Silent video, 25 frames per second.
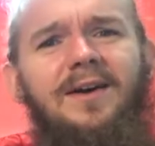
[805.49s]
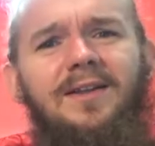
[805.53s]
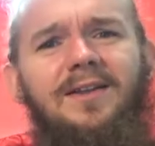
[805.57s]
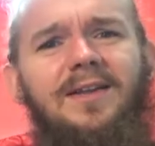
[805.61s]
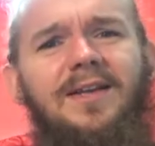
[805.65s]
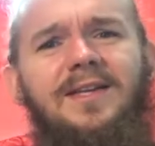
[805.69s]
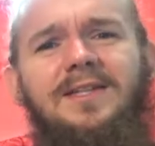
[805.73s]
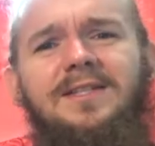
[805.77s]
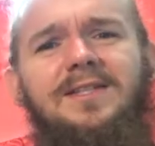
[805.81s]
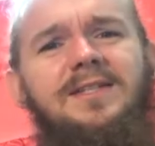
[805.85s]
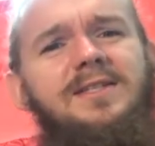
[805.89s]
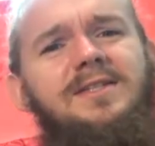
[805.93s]

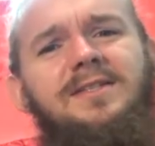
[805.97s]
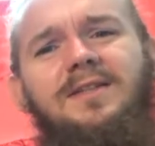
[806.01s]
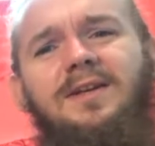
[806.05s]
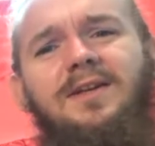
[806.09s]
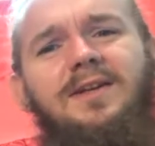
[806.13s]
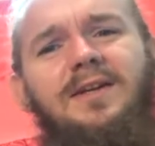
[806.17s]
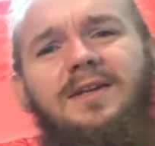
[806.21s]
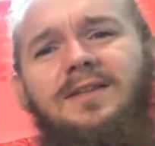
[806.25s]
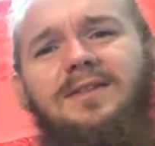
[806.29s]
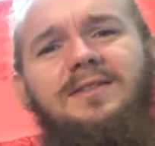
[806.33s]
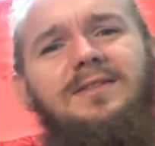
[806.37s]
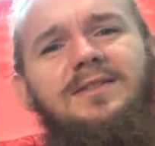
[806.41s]
Let's get
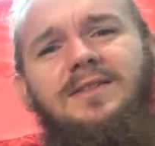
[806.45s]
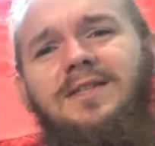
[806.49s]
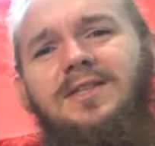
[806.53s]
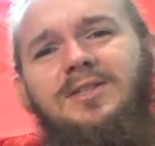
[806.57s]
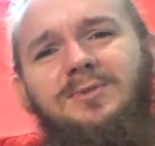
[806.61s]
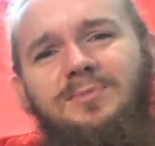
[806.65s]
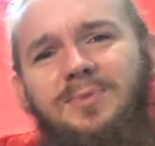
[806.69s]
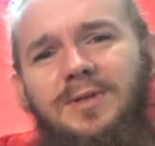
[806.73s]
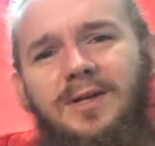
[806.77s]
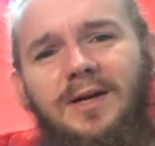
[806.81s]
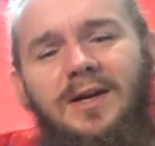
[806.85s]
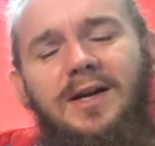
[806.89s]
stuck into
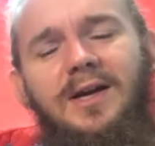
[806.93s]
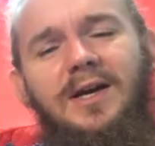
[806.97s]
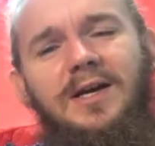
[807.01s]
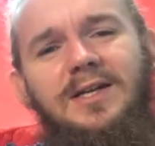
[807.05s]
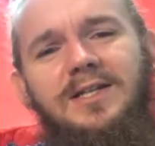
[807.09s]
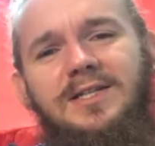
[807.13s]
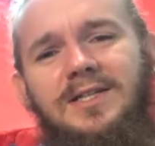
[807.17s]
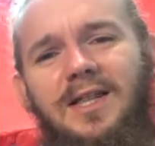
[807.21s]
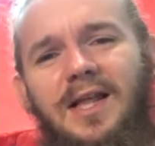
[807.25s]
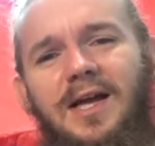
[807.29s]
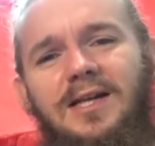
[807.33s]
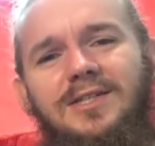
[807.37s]
this beer.
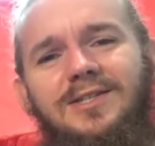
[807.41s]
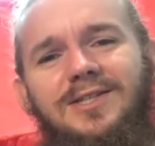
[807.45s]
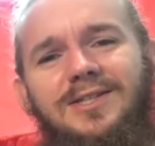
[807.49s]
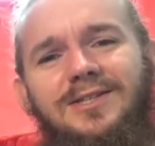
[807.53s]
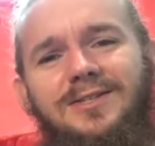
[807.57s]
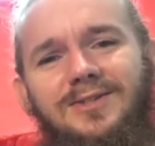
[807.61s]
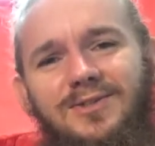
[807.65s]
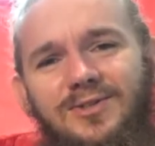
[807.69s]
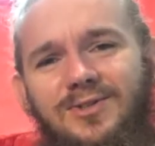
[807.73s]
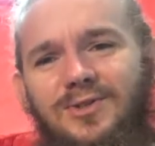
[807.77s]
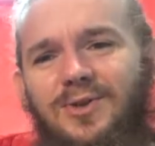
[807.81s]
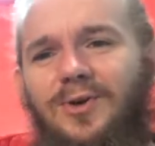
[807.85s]

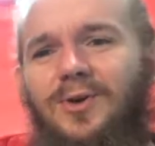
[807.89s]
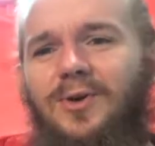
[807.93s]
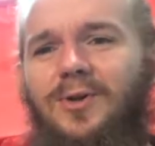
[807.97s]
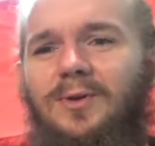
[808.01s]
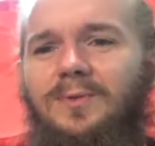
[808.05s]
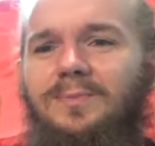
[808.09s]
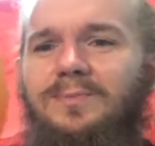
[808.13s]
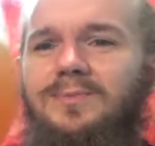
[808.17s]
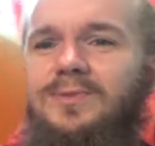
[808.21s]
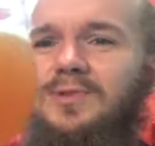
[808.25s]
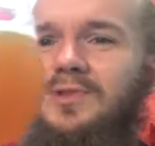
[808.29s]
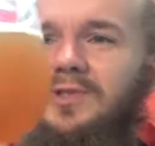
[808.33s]
Slanja,
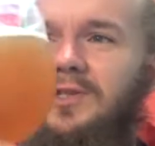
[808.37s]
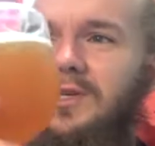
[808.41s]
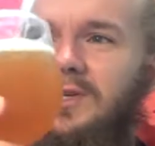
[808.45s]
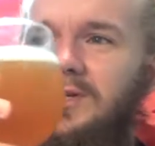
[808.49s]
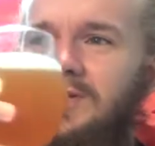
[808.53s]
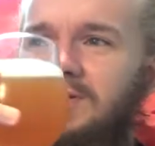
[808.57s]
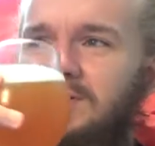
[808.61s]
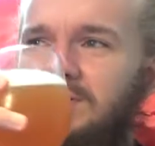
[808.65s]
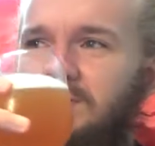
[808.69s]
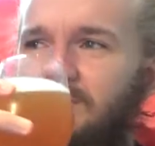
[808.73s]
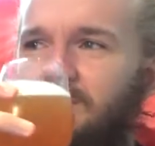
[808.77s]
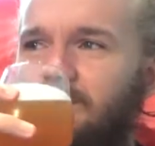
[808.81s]
Skol,
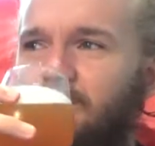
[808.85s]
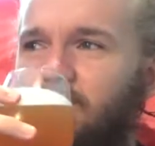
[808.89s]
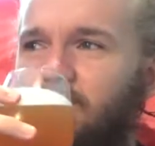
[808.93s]
cheers.